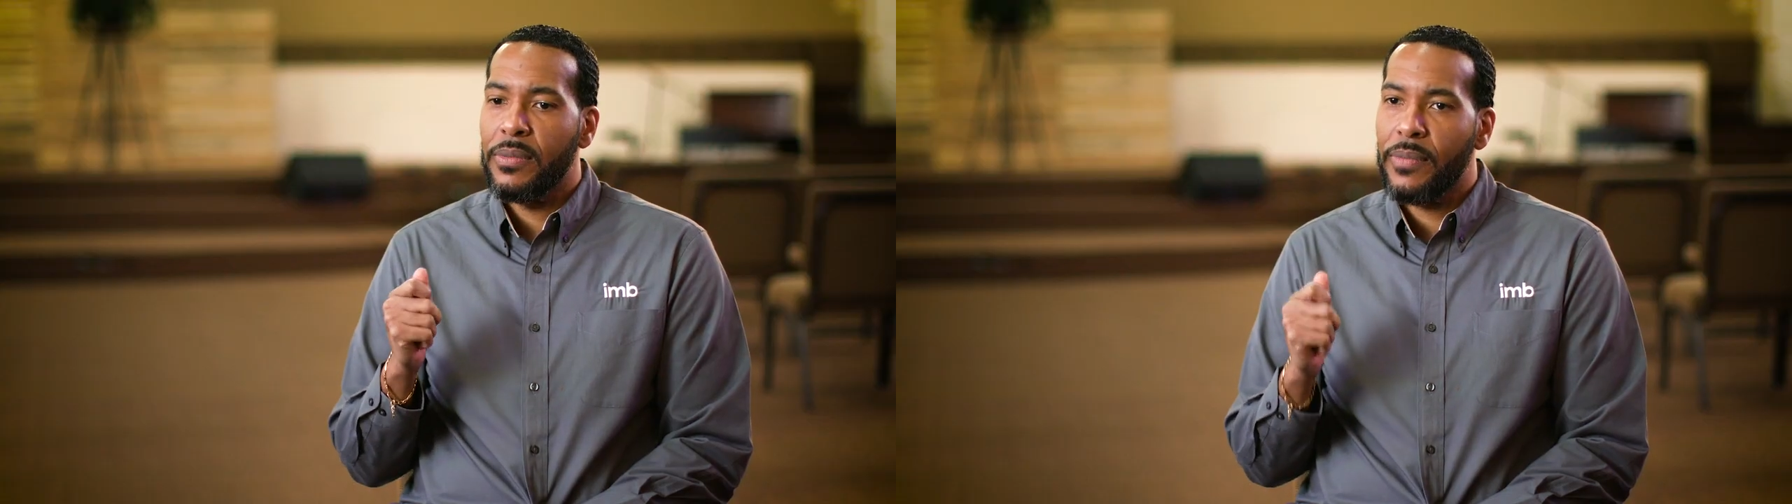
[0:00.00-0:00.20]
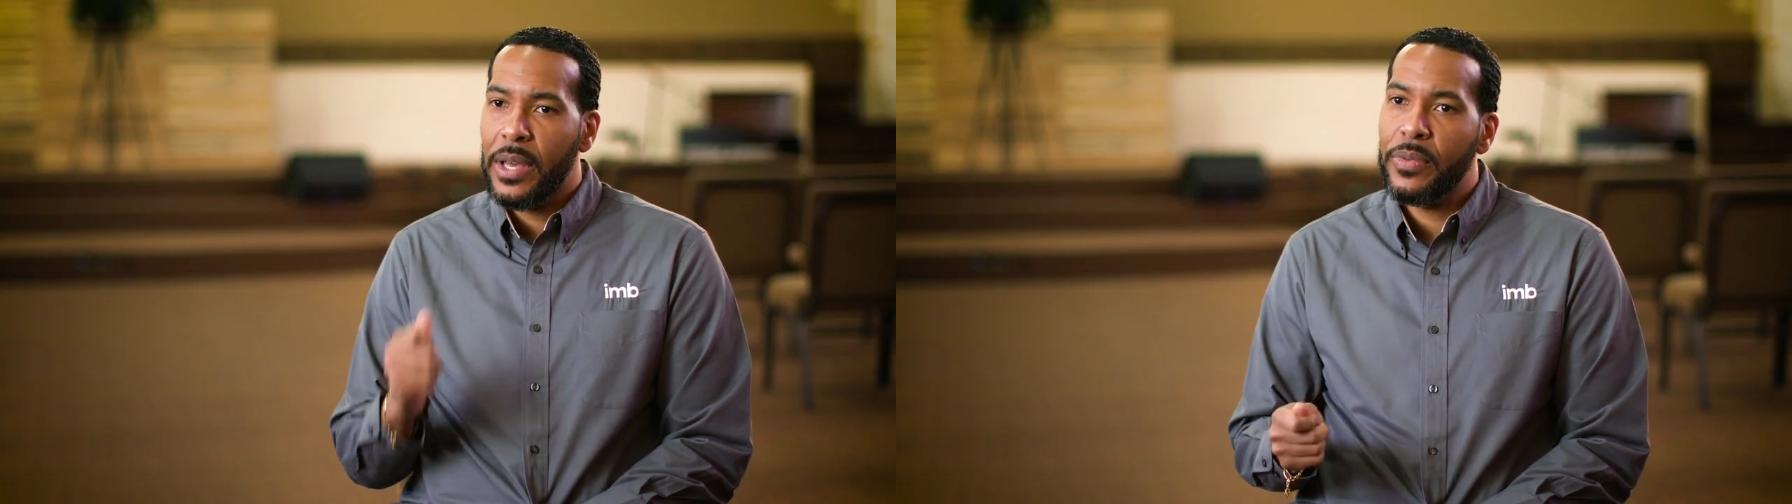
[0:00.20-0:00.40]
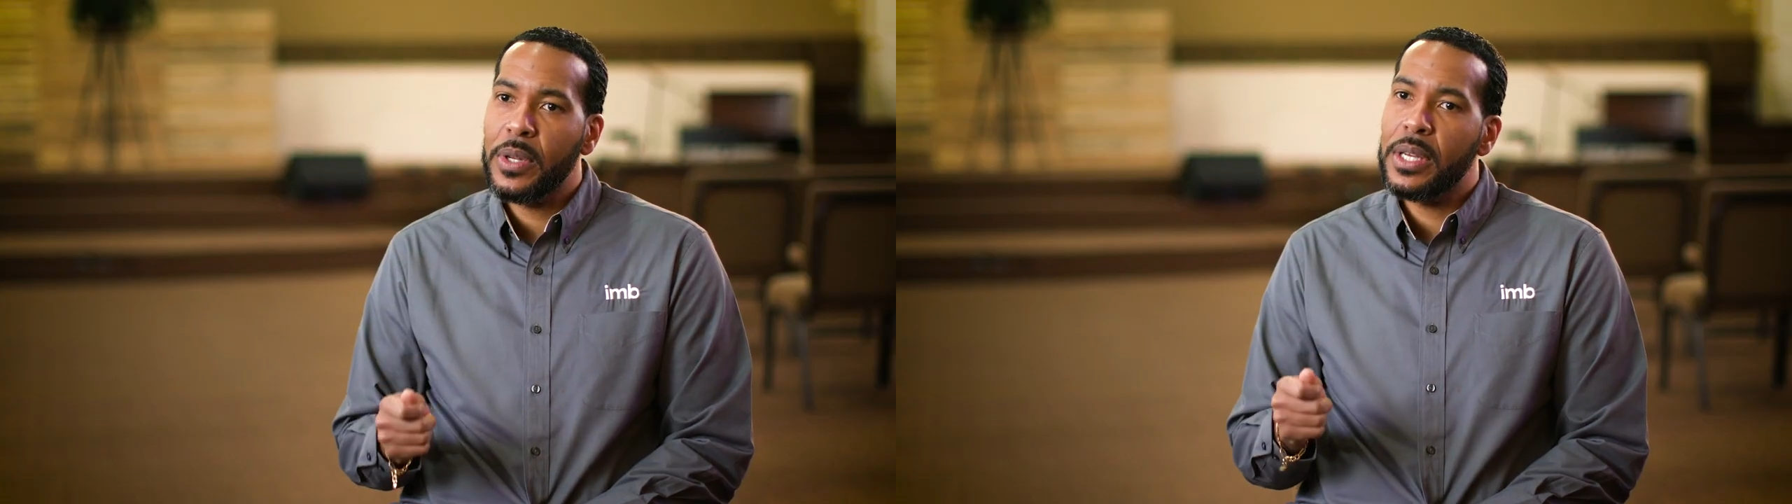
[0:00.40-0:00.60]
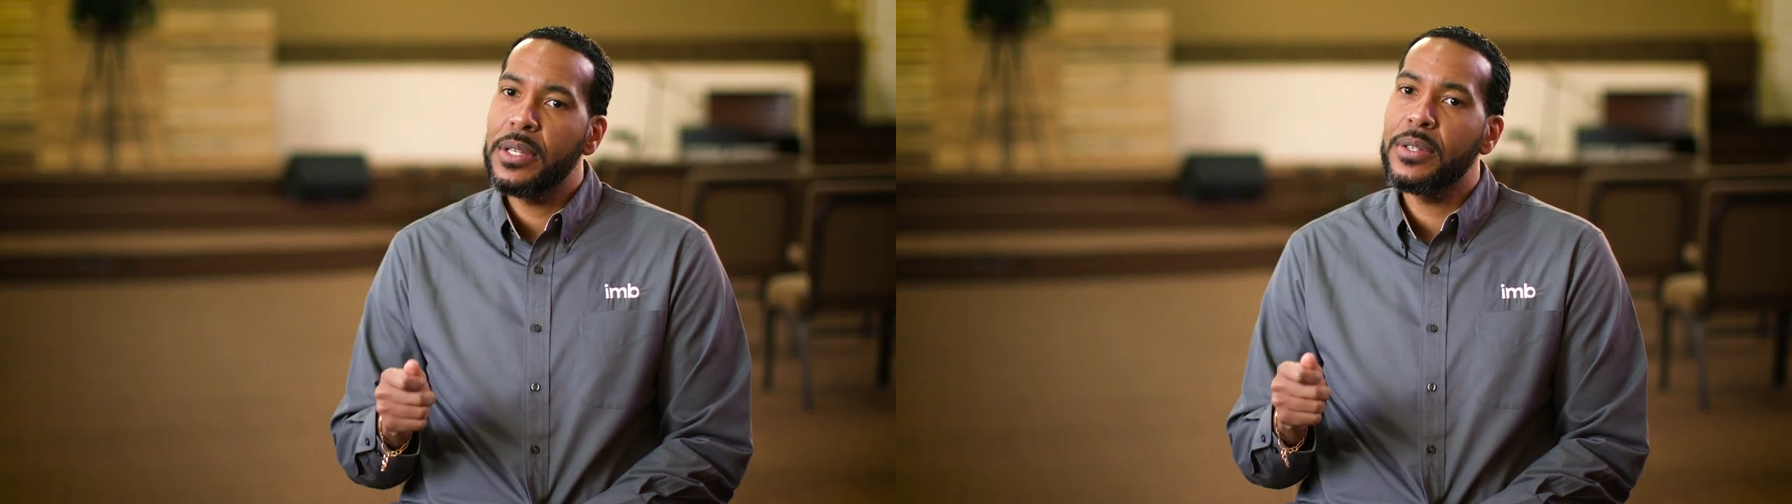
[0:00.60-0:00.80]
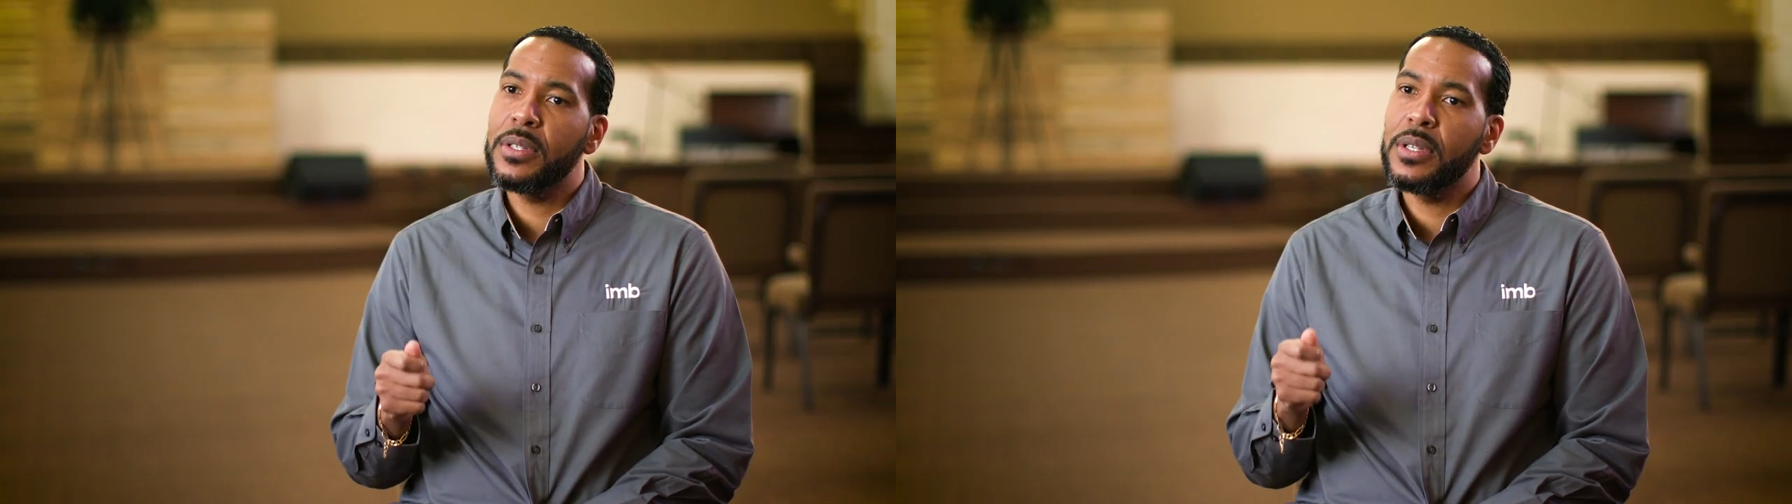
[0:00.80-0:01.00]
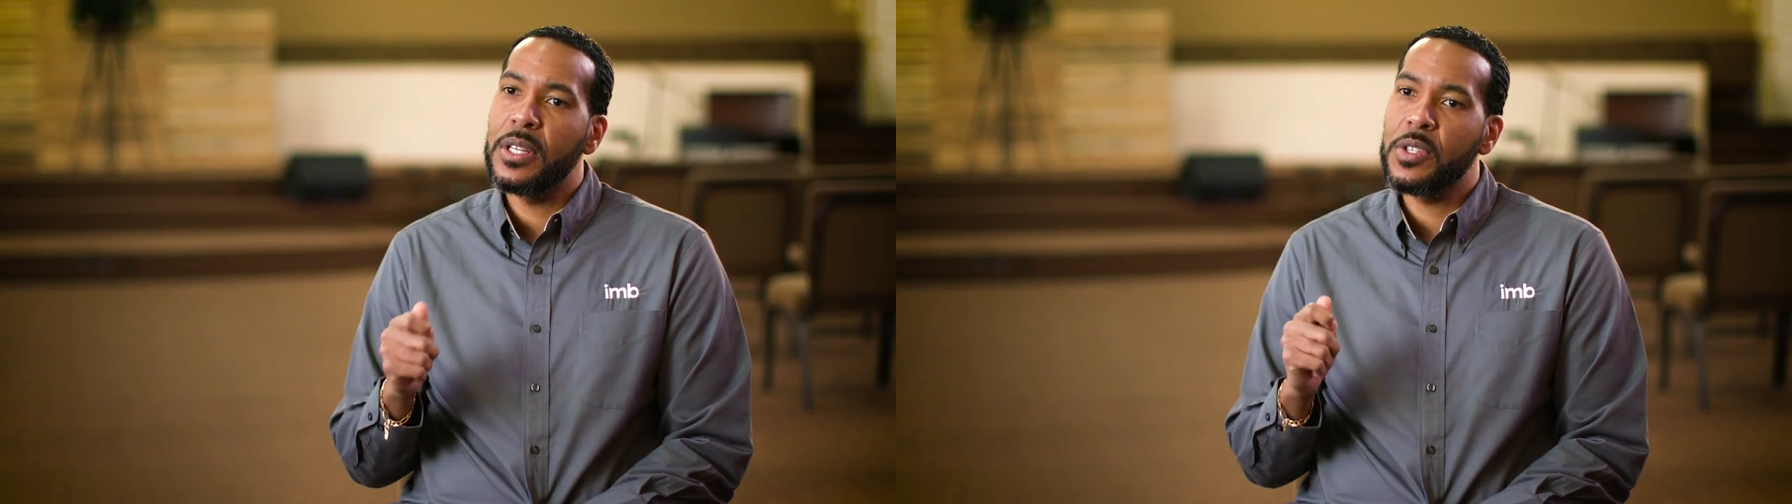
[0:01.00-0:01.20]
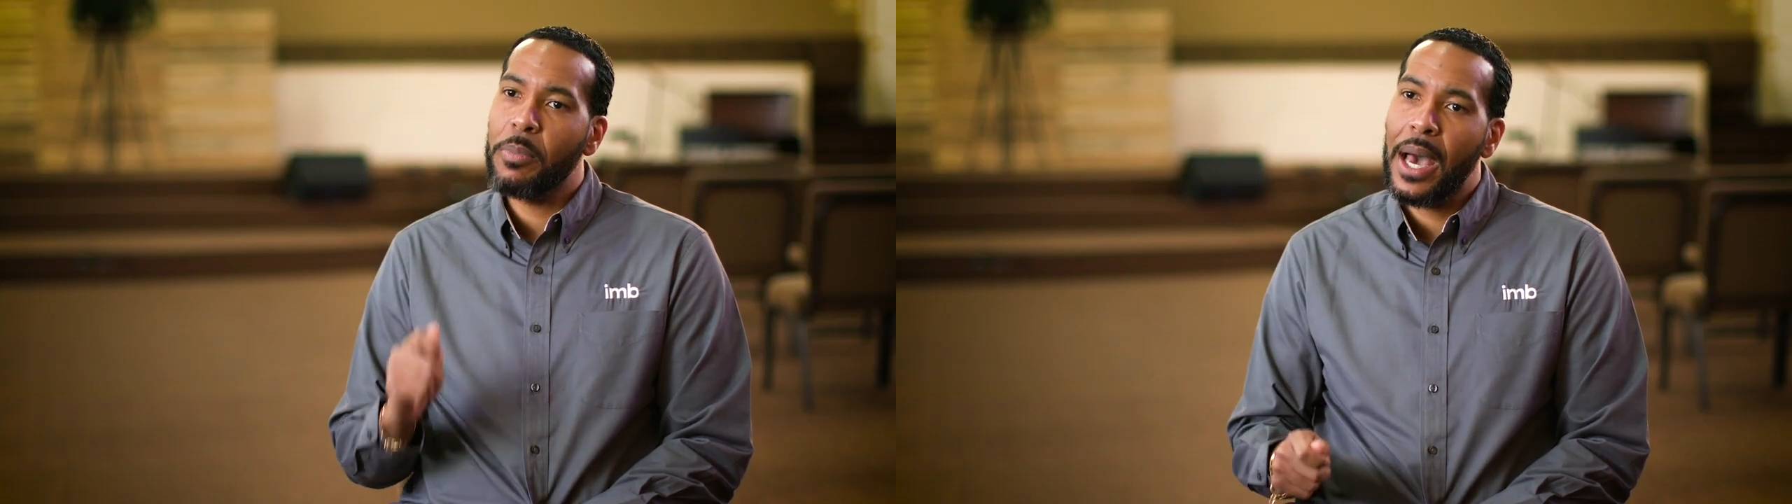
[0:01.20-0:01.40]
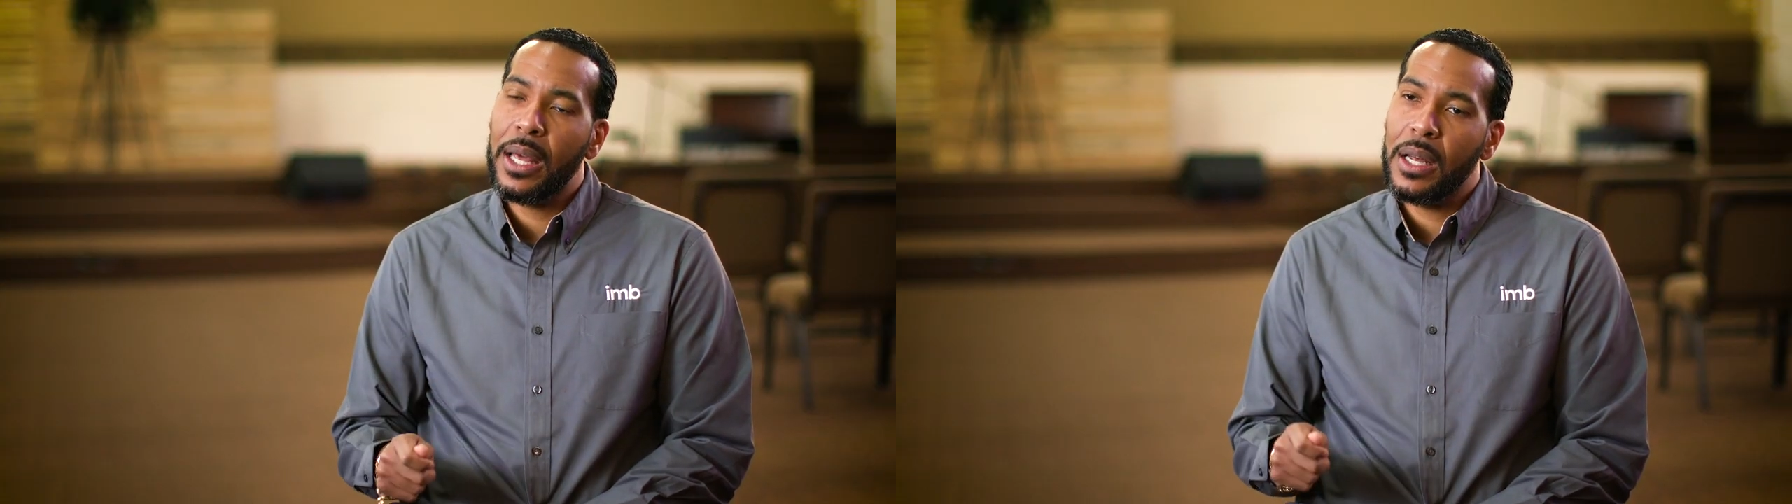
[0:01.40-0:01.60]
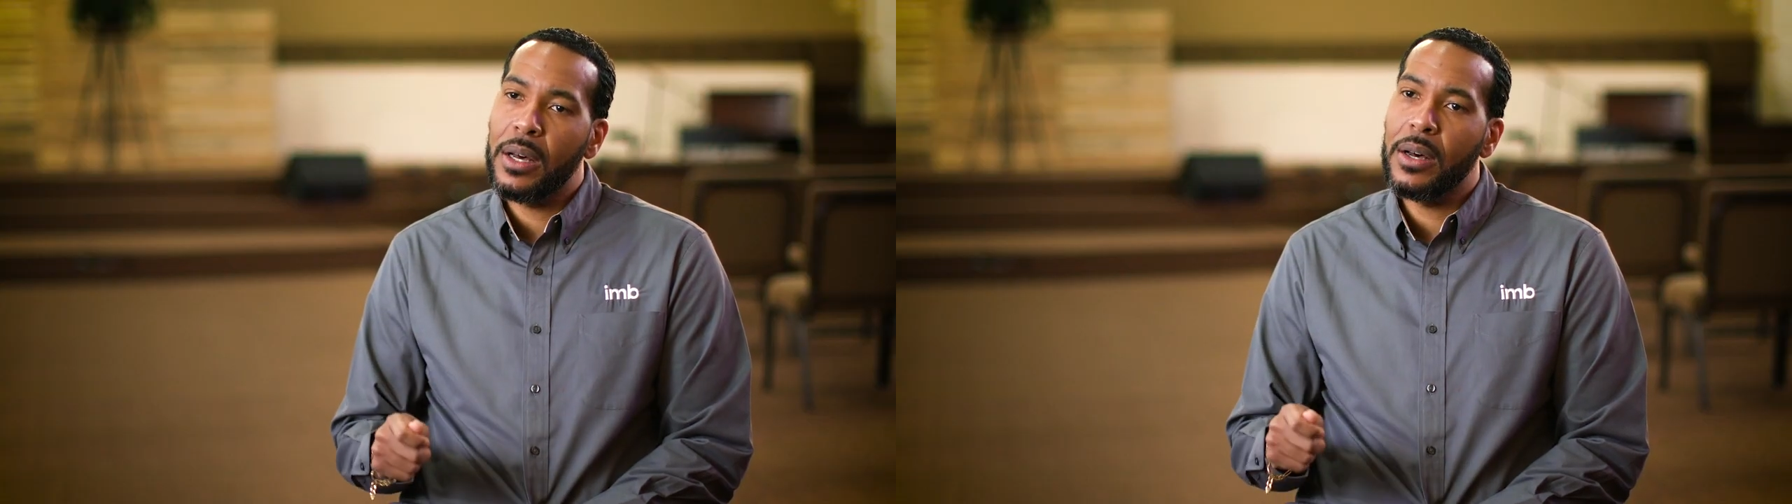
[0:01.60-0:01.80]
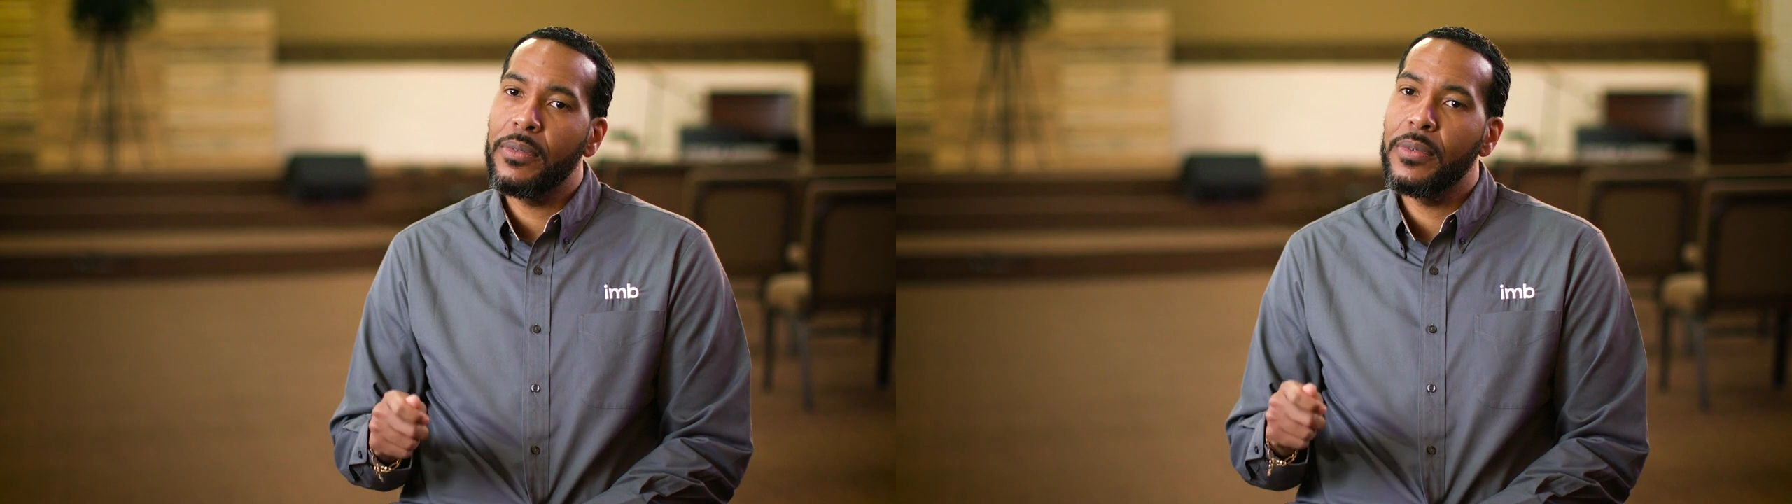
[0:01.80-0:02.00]
faithfulness in spite
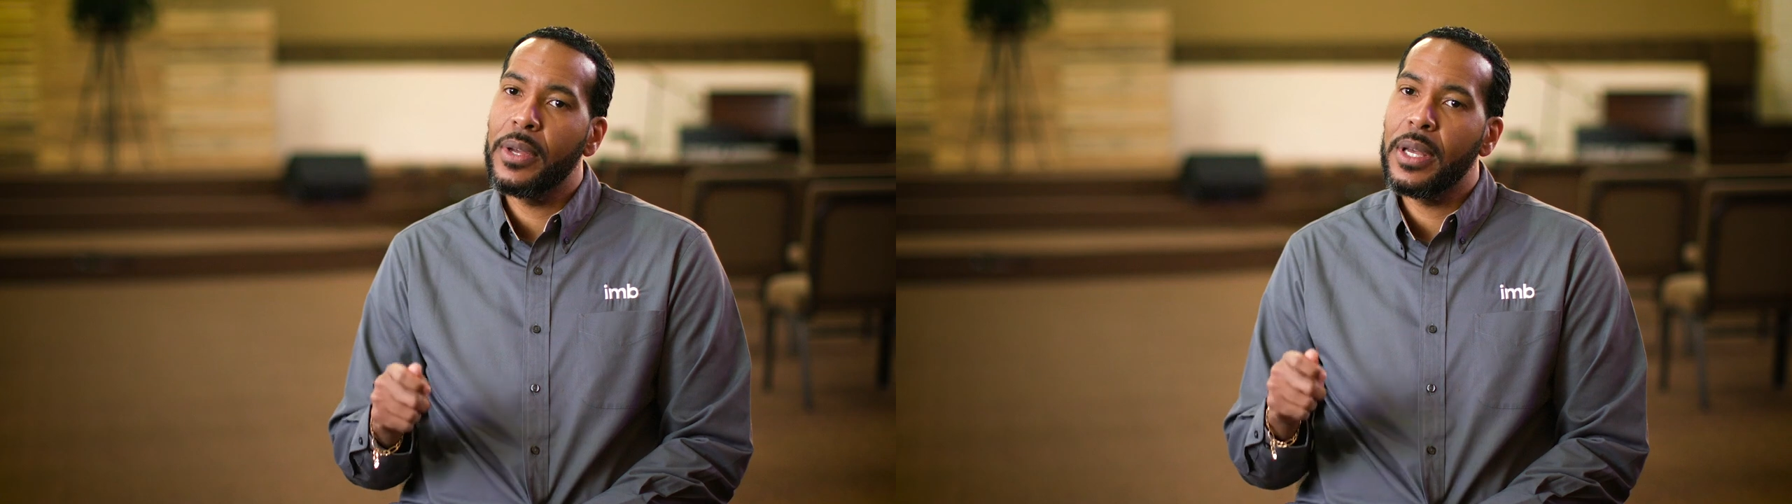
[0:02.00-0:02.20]
of,